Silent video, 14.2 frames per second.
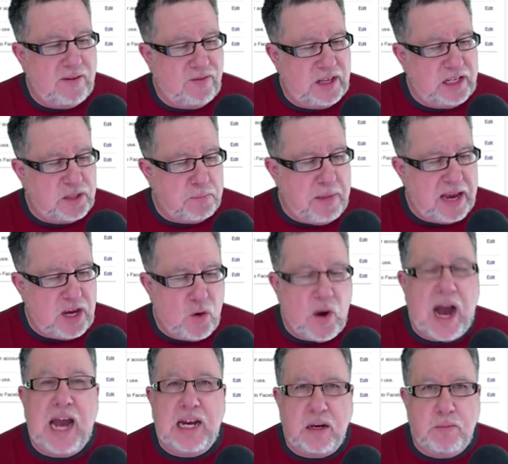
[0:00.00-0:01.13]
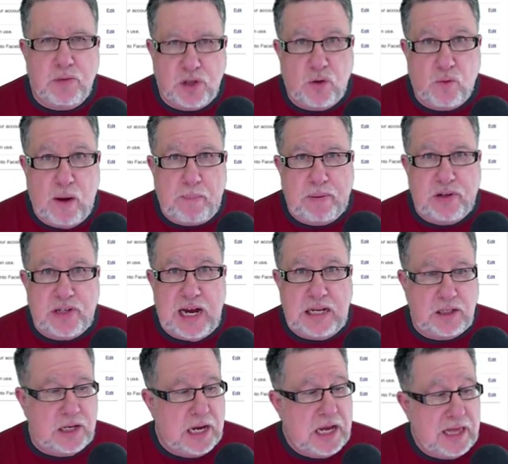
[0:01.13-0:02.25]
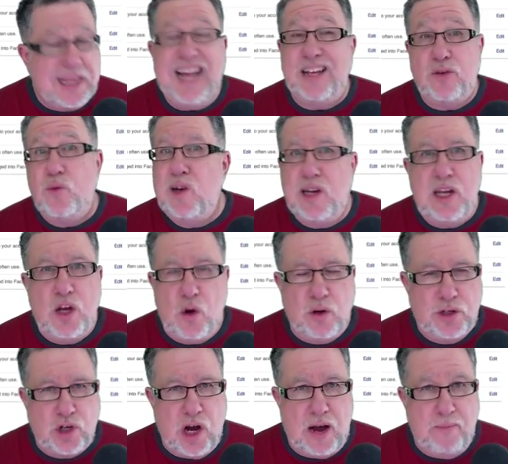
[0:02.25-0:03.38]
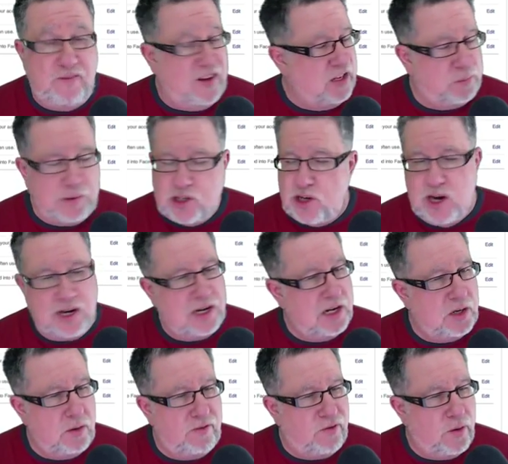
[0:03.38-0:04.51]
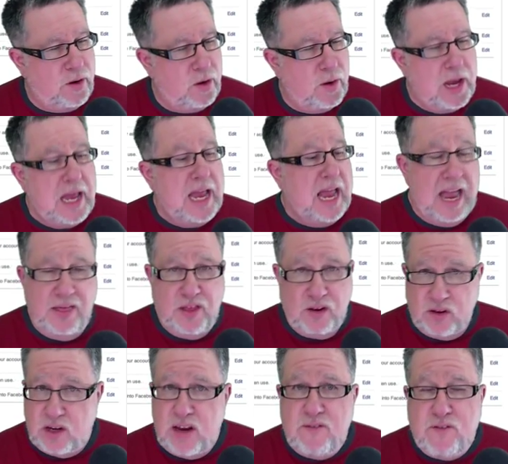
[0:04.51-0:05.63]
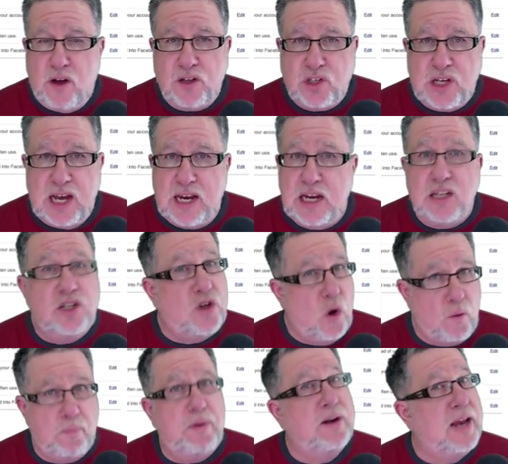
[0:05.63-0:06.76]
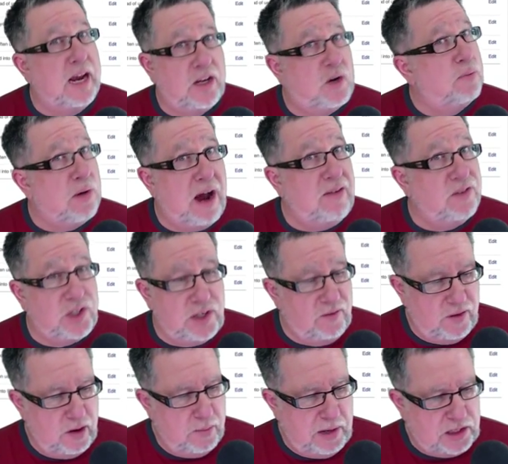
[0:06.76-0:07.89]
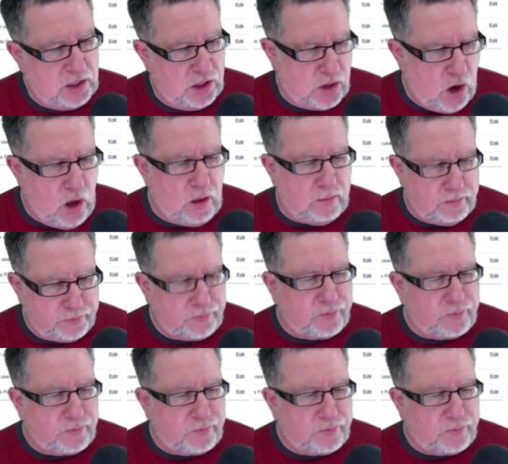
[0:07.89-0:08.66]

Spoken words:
of these menu items represents. That's really your job. Facebook's not going to do it for you, and their default settings don't protect your privacy very much at all.